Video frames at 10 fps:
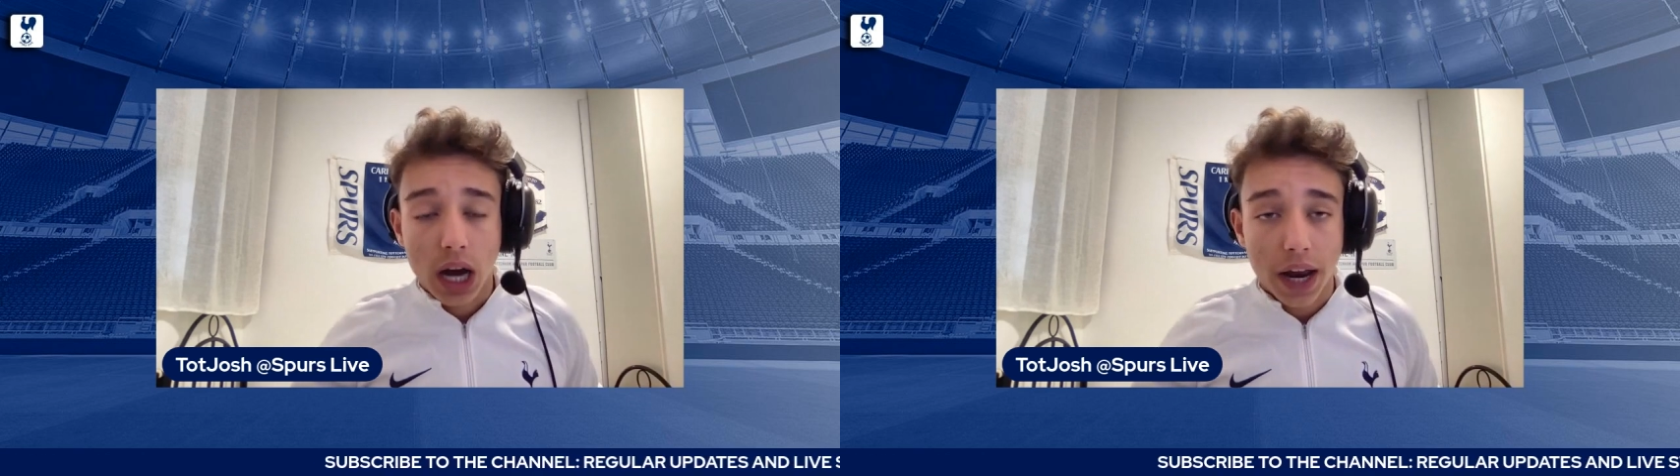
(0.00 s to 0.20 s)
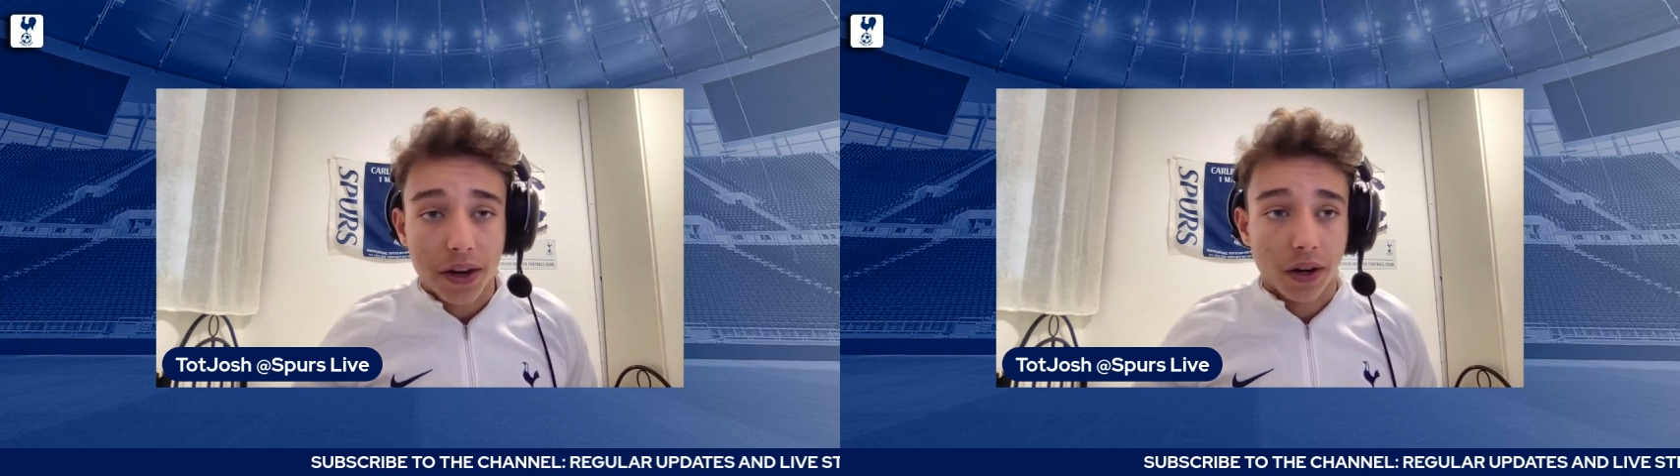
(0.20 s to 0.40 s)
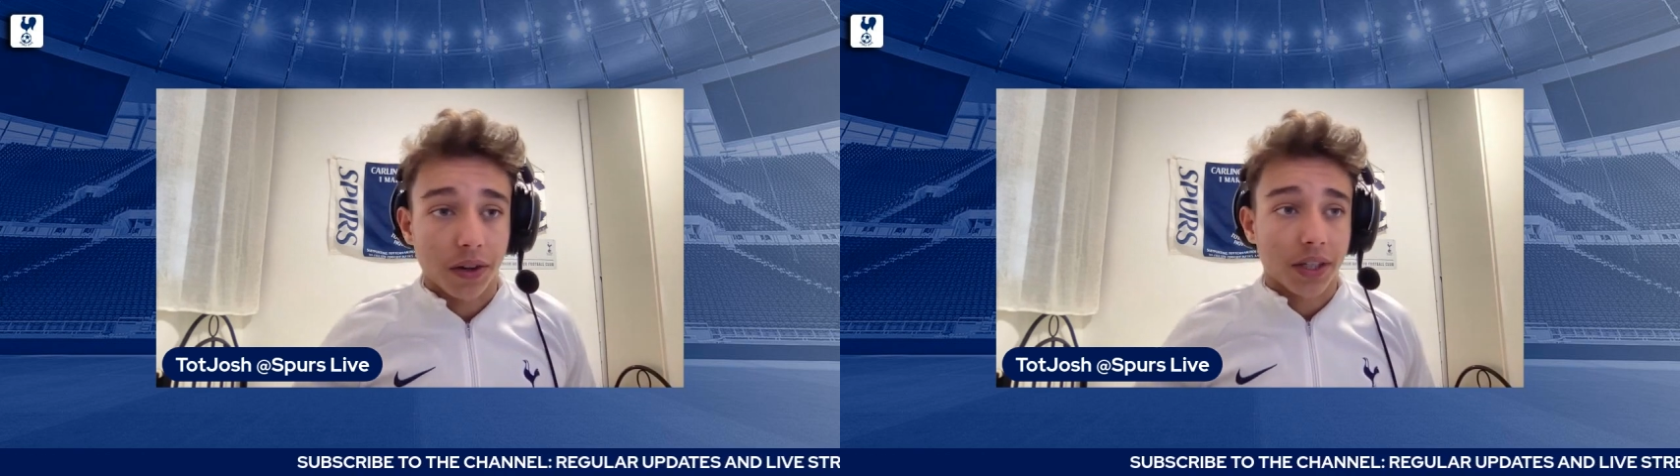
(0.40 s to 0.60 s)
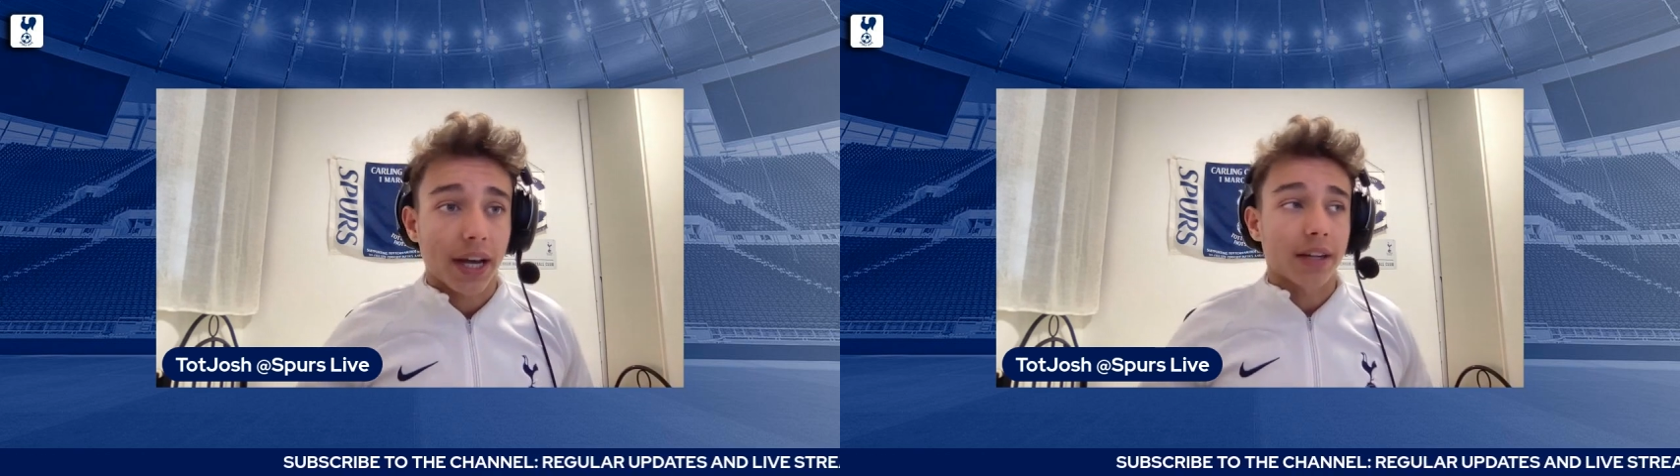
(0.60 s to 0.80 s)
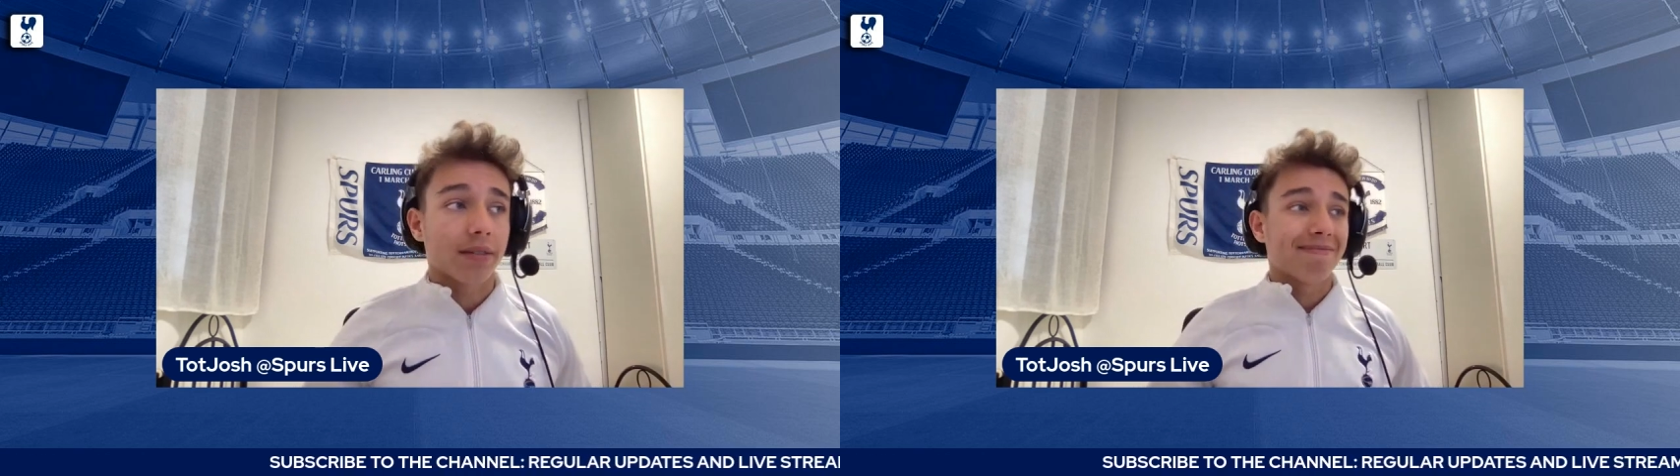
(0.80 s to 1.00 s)
At the end of the
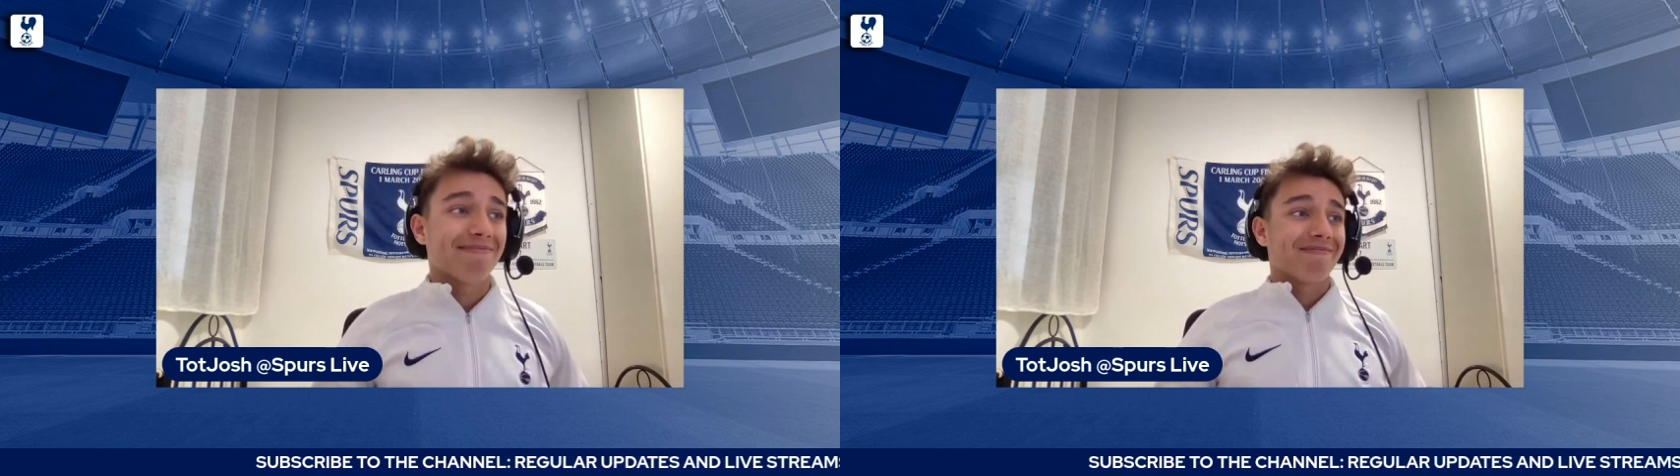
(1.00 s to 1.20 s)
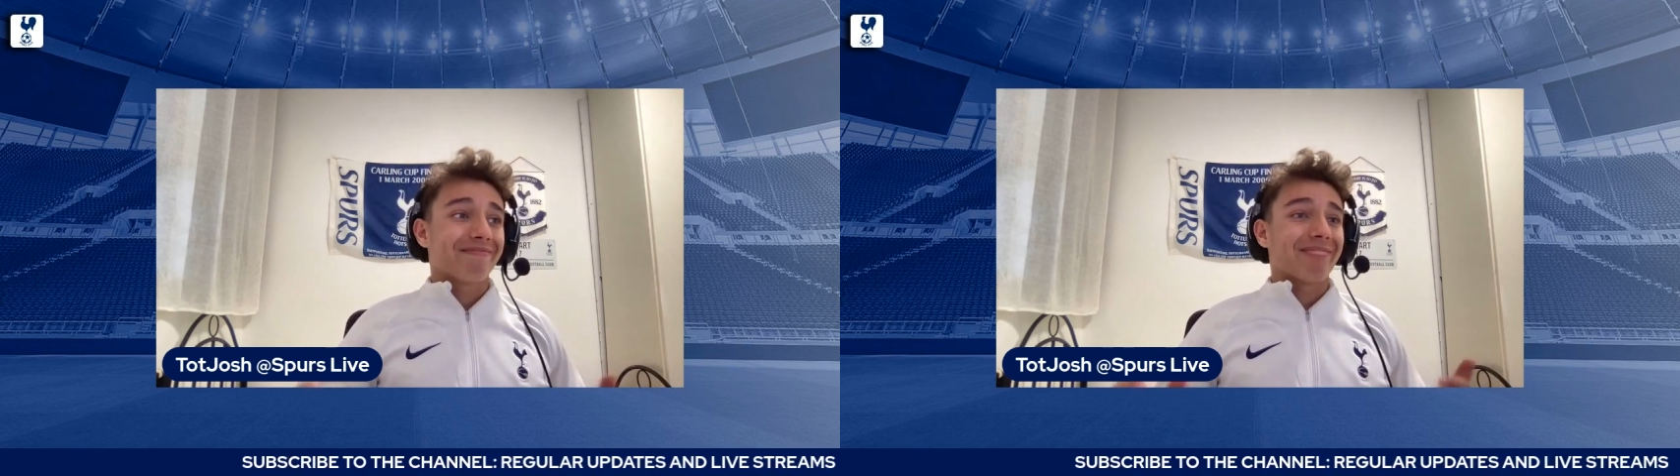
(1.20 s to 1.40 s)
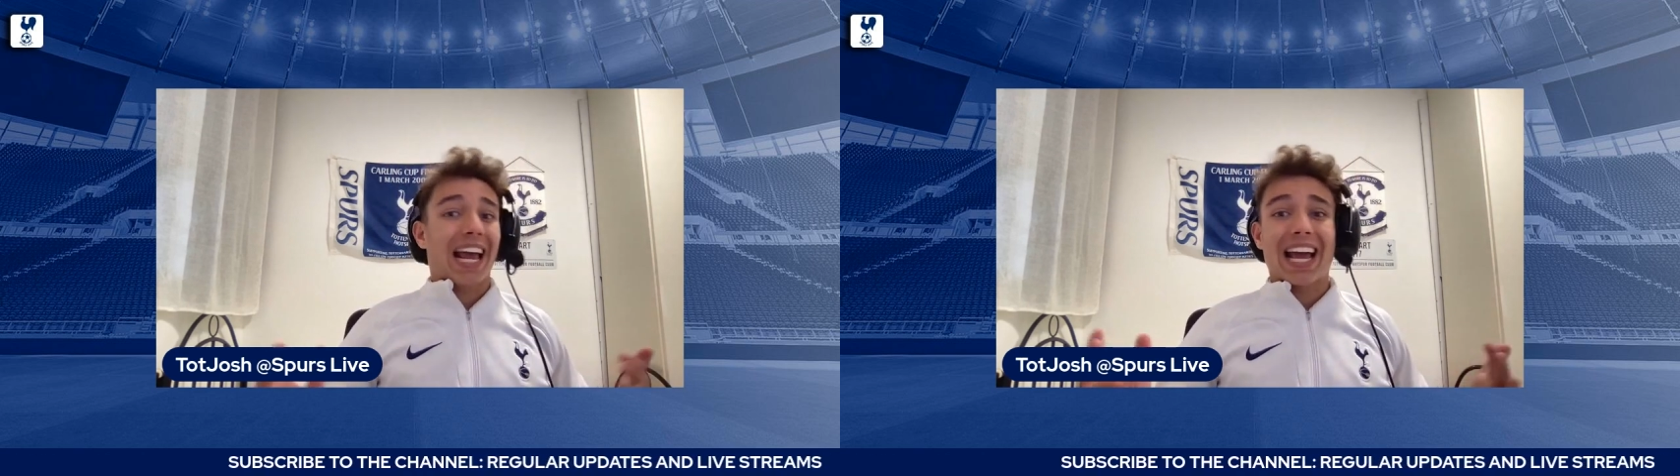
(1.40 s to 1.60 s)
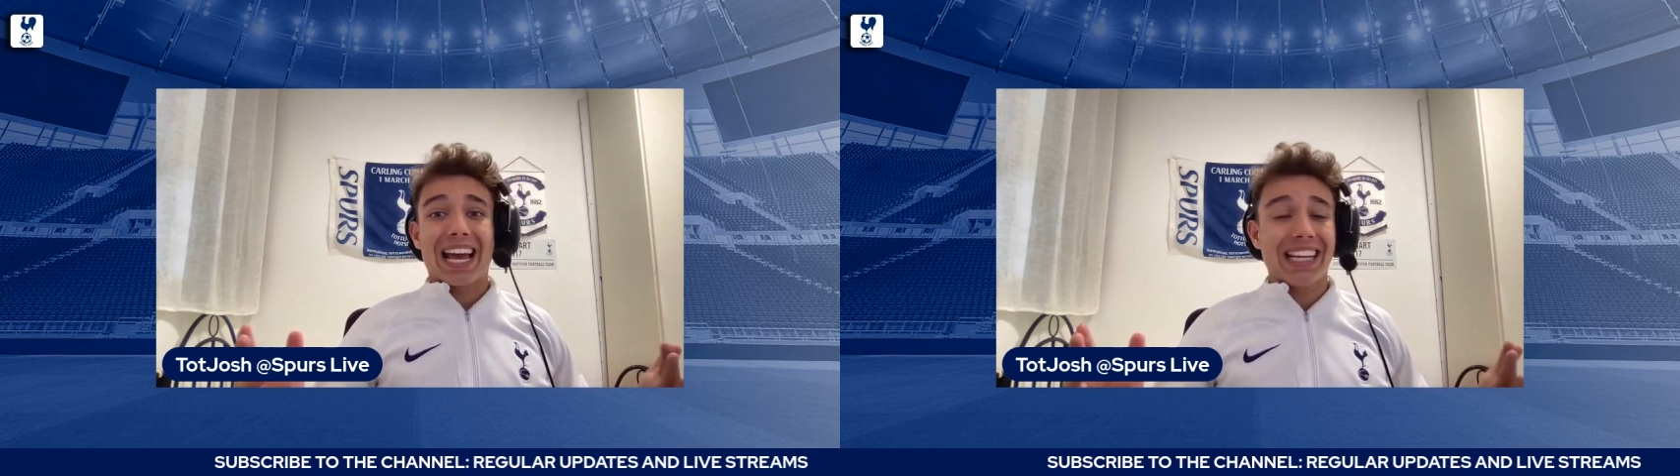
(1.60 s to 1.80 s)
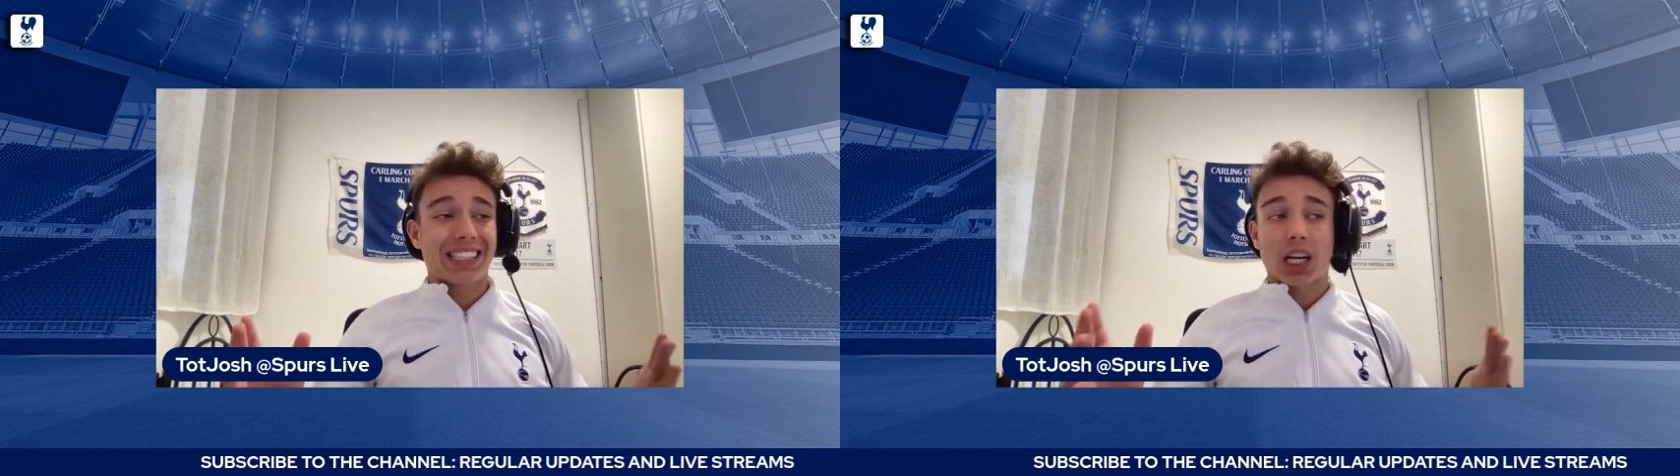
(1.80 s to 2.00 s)
day,
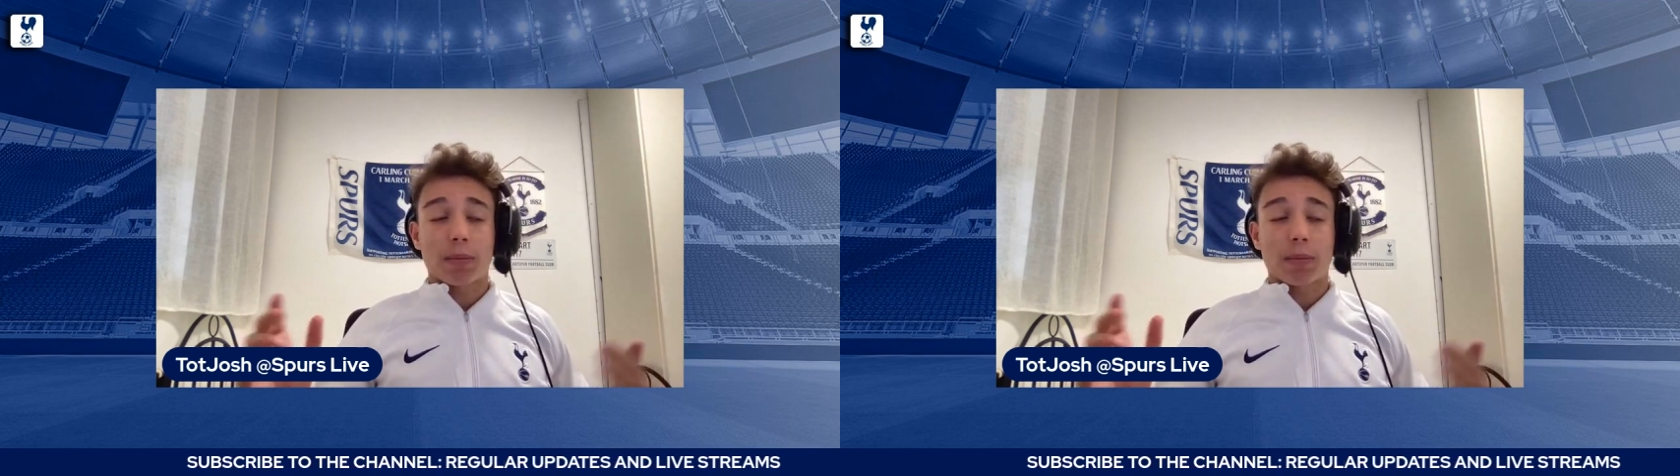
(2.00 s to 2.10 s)
it's